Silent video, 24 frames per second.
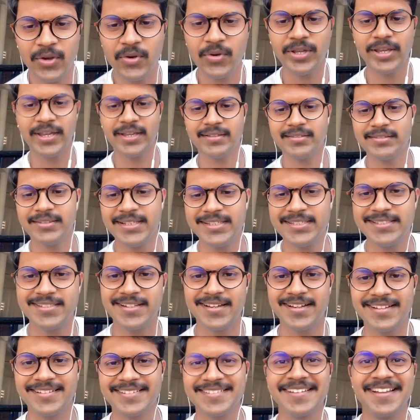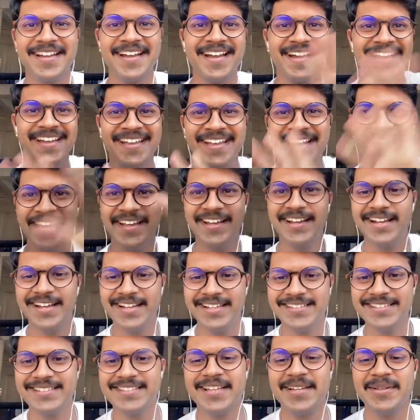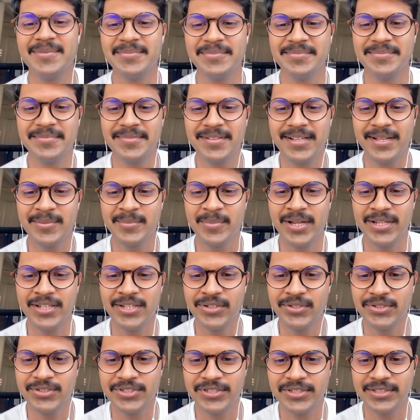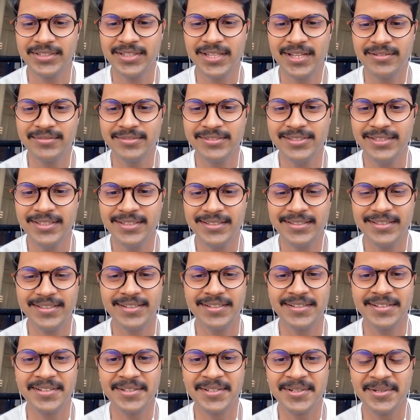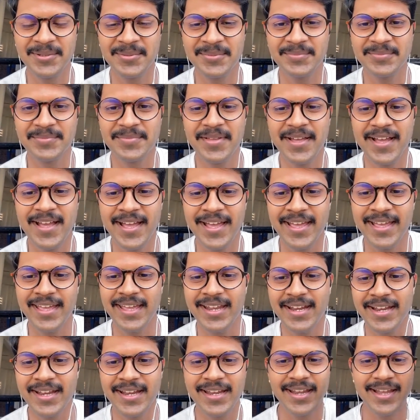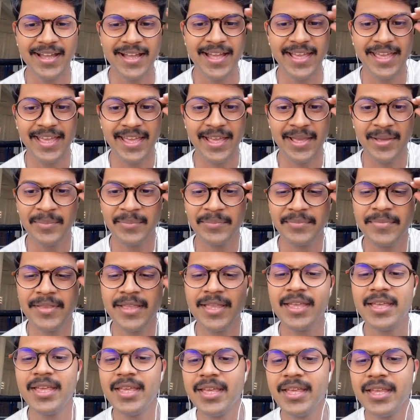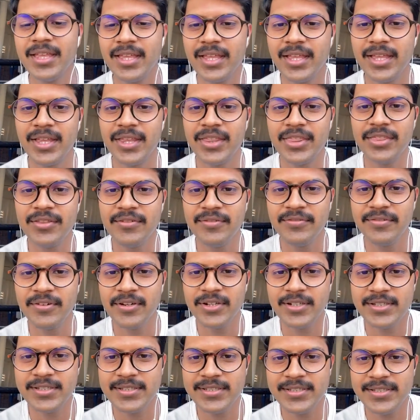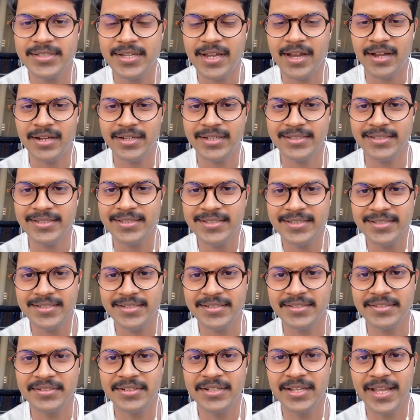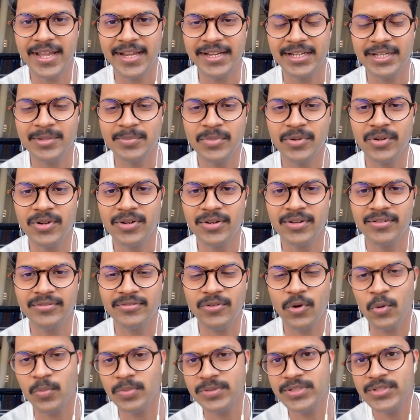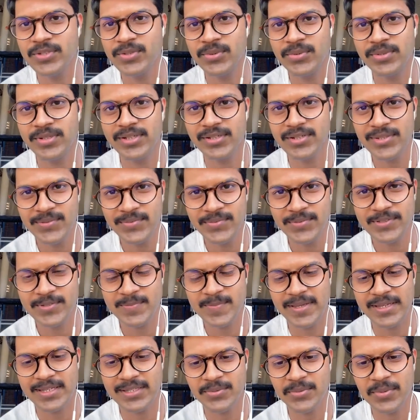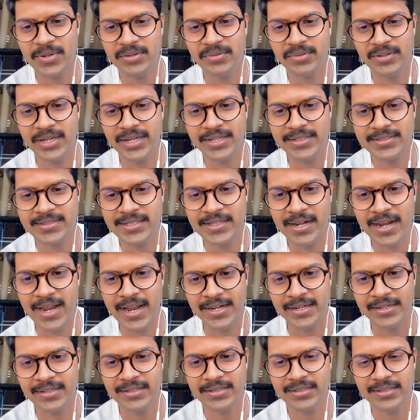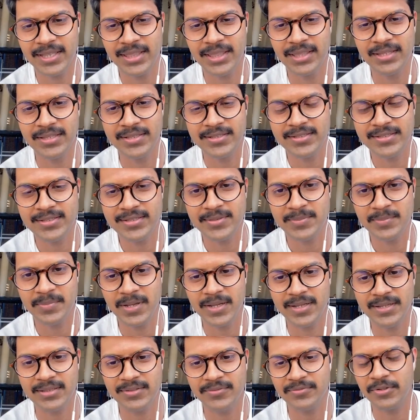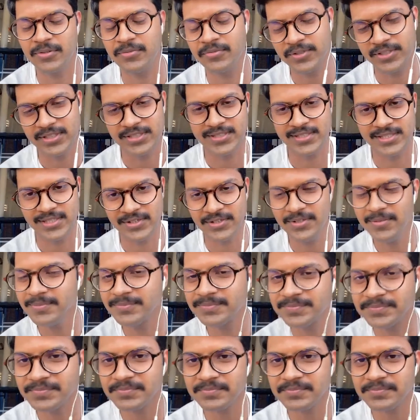Okay, let's start. Hi guys. I'm Aniruddh Shaktawat, and I am the first artist in the lineup of Open Studios for SPACE118's grant for this year.